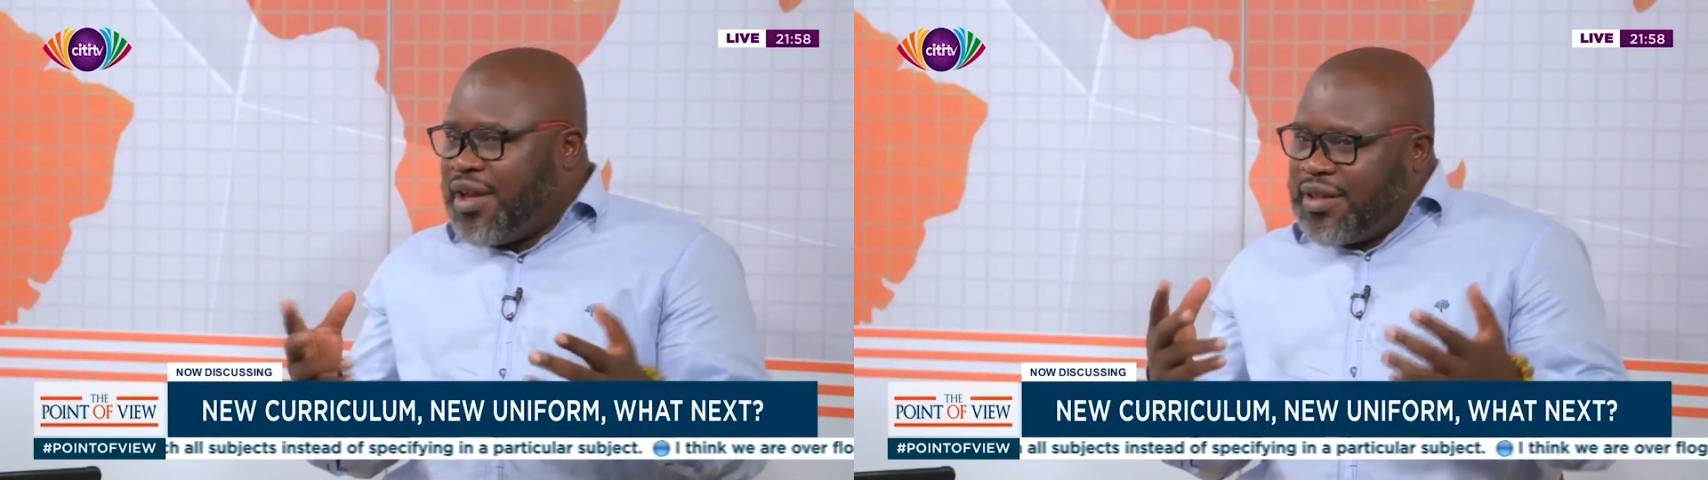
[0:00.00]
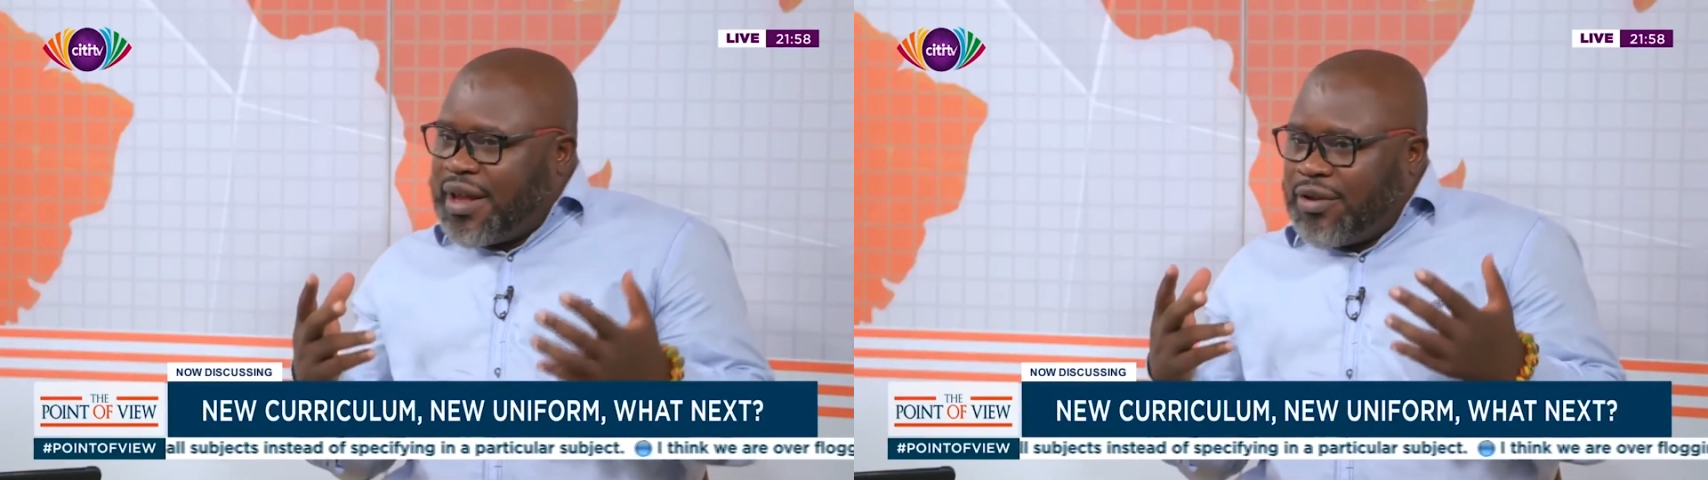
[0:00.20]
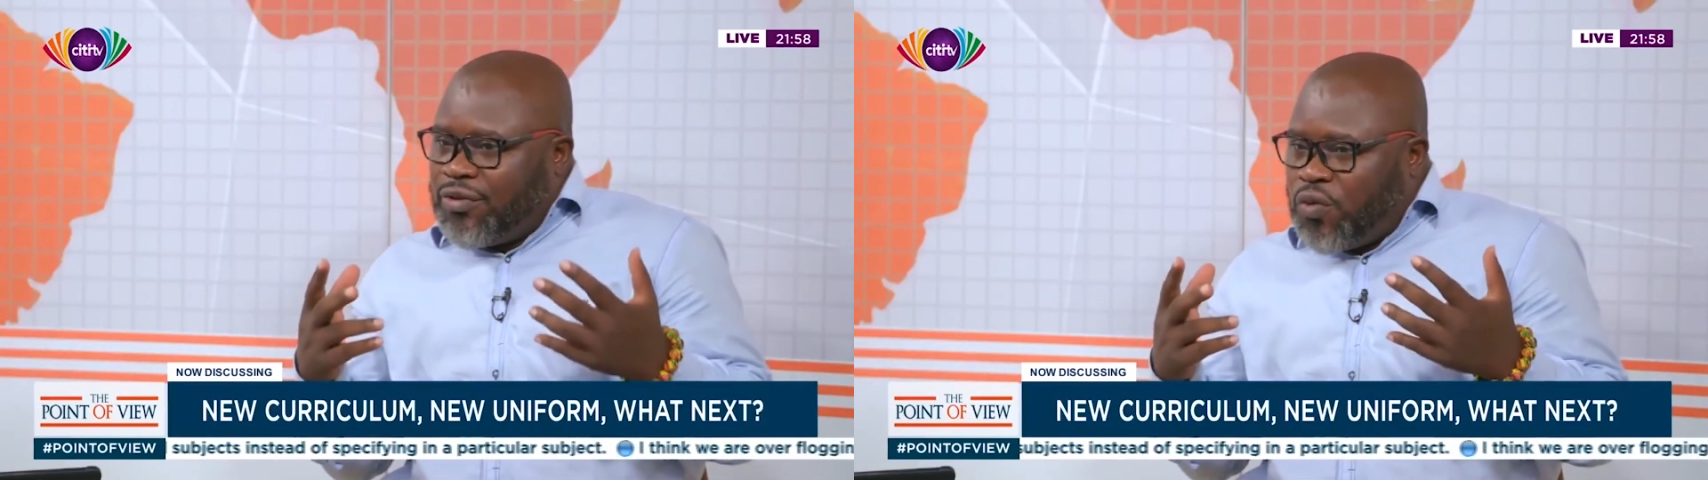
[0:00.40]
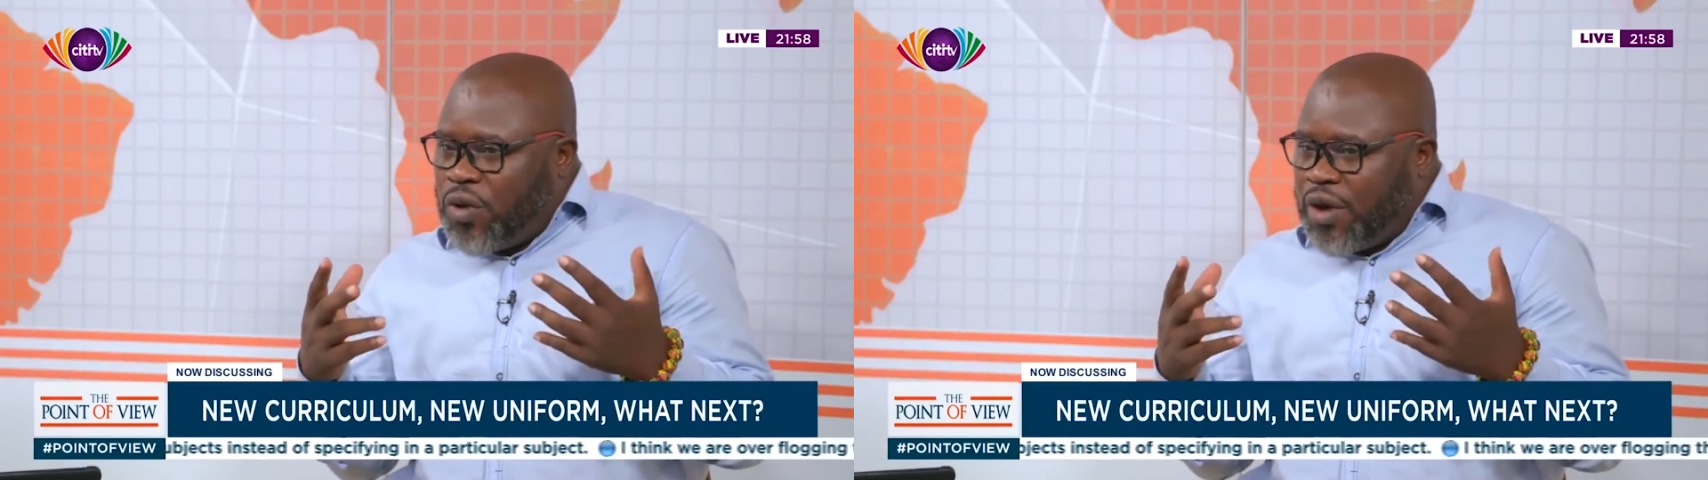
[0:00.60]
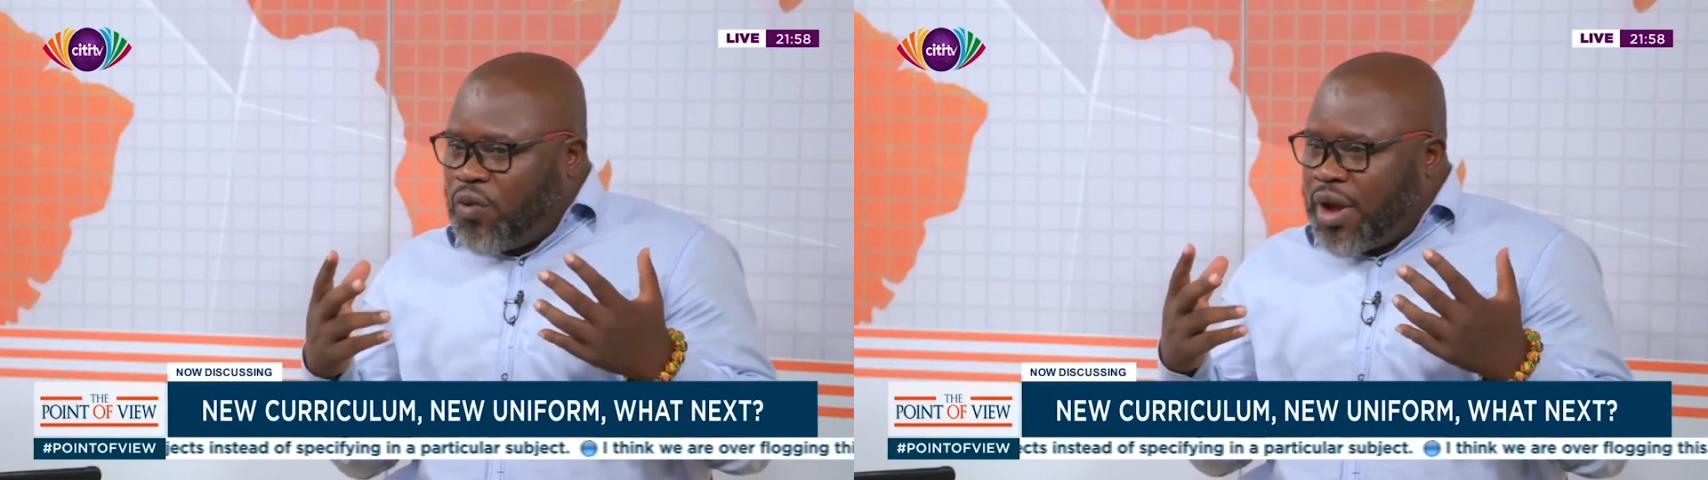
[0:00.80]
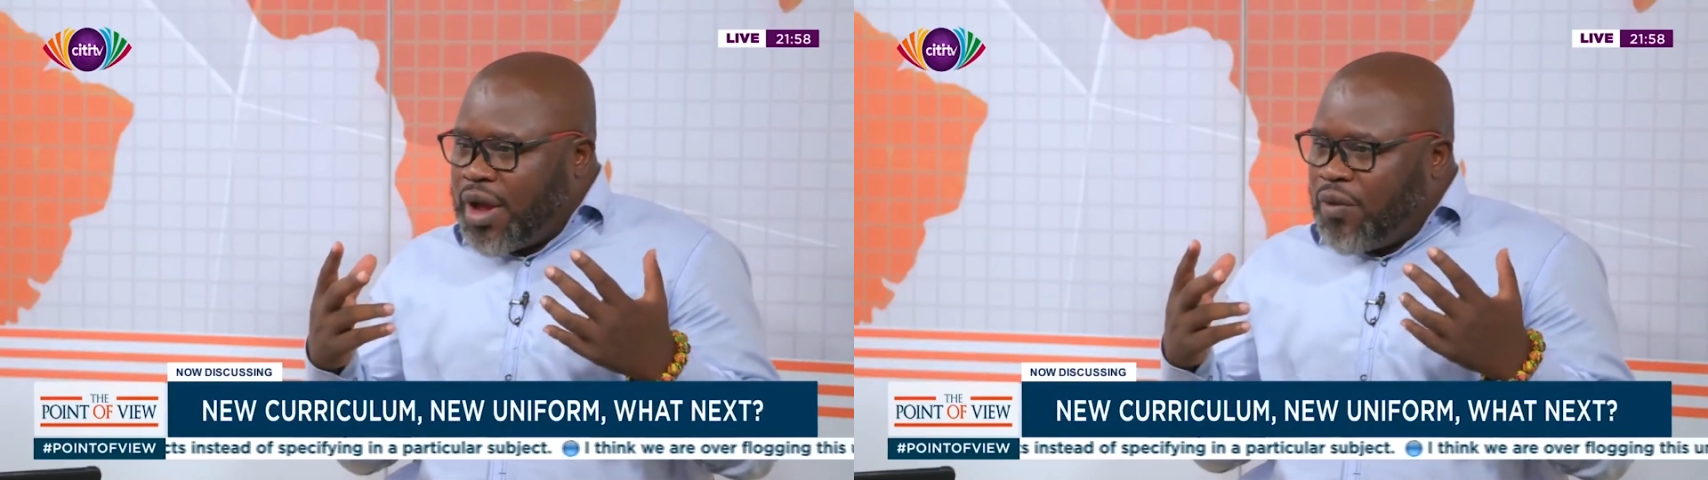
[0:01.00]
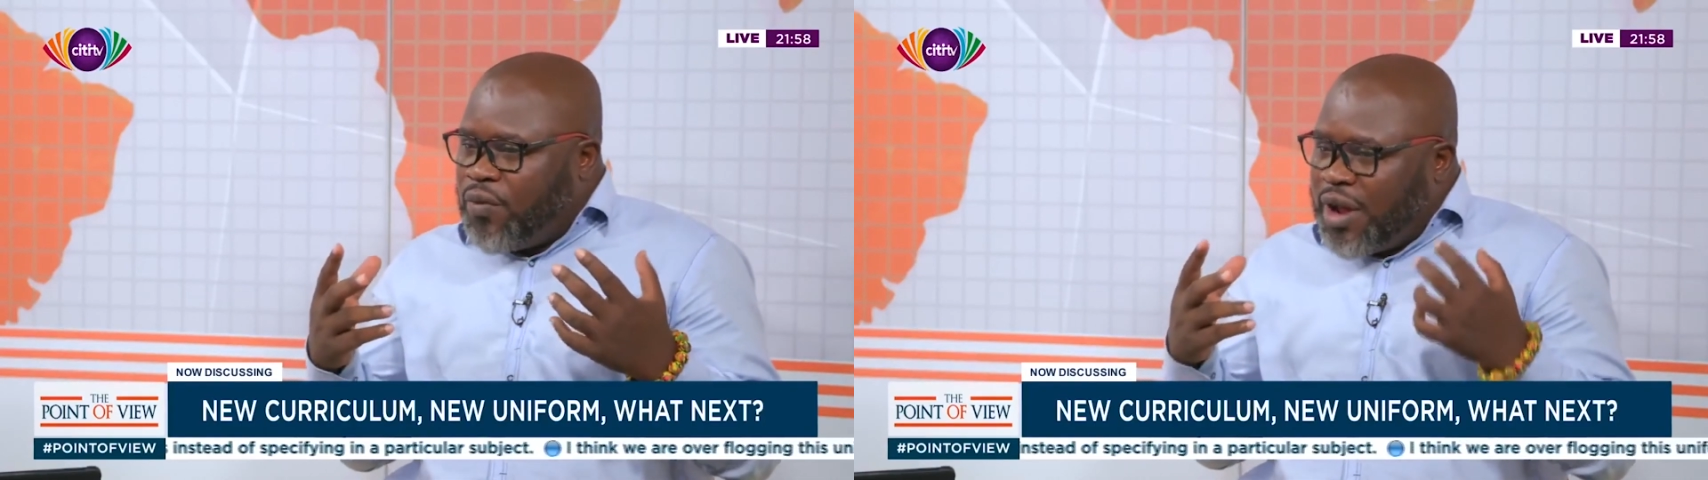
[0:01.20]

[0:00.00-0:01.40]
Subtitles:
That is where we